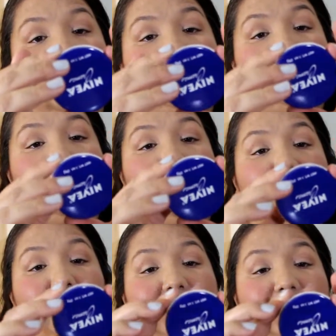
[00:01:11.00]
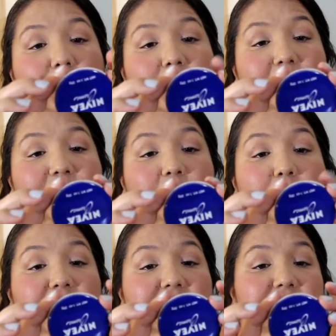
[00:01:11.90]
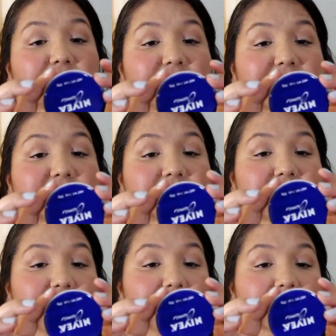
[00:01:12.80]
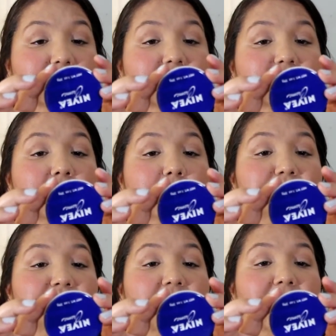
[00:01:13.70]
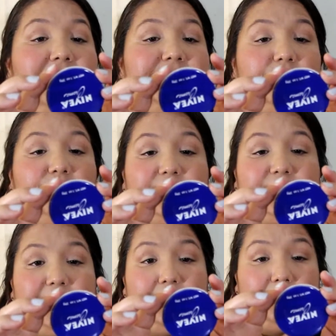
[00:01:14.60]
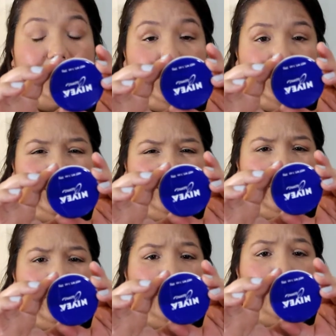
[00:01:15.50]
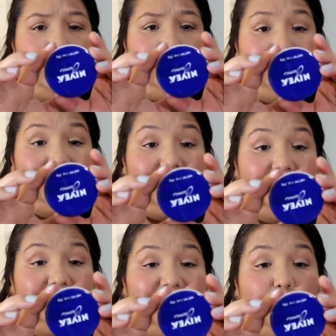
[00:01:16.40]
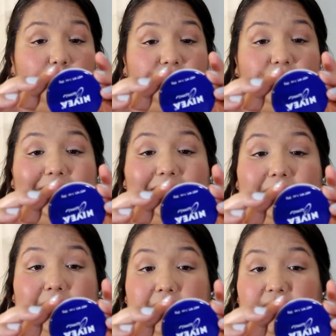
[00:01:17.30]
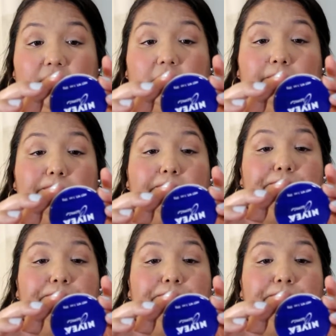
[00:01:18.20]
rich moisturizing cream for body, face, and hands. Ideal for daily use for all intensive moisturizing needs.